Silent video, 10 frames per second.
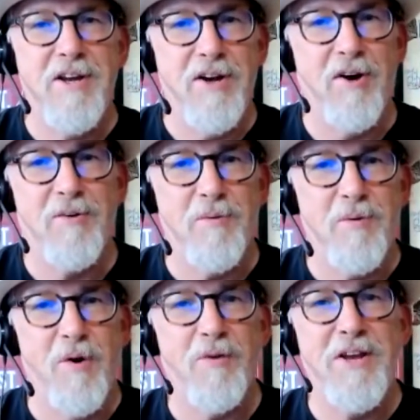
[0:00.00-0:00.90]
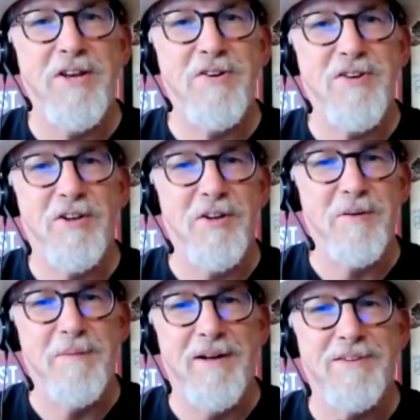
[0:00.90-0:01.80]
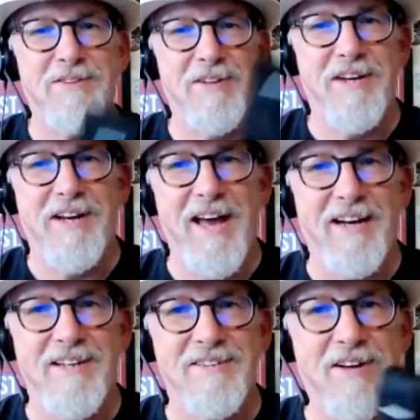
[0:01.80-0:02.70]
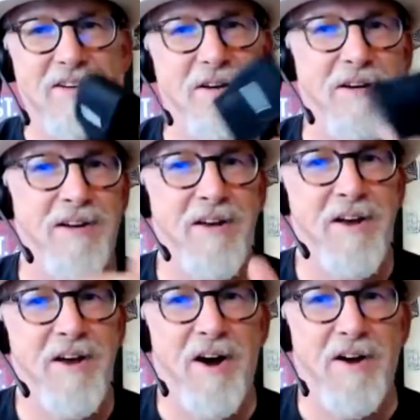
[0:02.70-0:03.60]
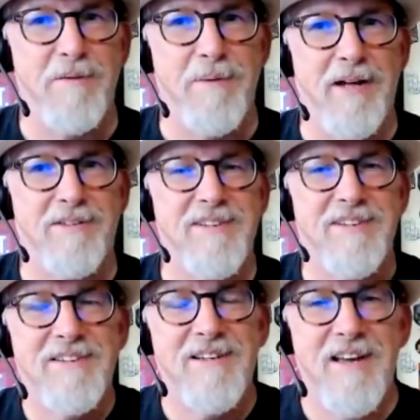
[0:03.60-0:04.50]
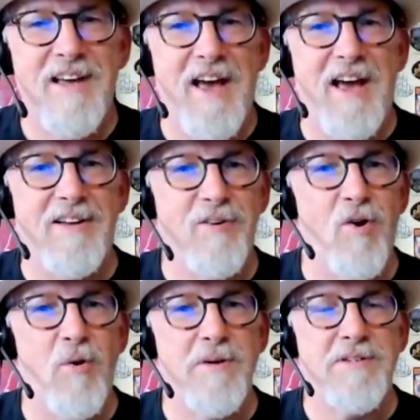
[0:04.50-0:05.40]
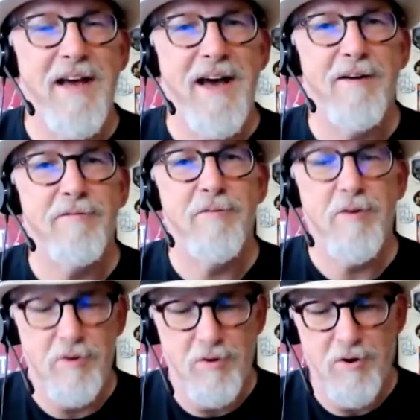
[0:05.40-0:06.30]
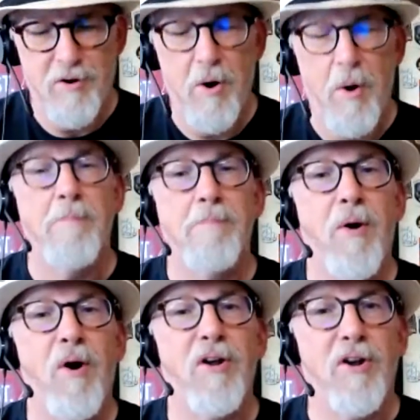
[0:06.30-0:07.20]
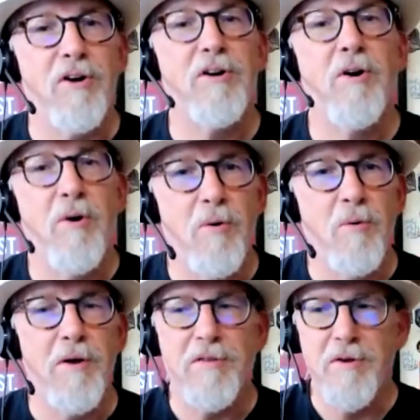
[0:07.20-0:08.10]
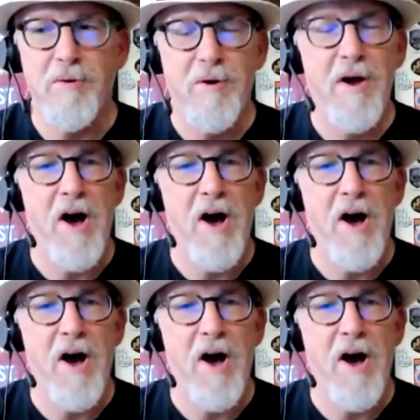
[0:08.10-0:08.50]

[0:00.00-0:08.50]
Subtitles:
we all need utility belts, so you can hang this on your belt and always have your baller with you.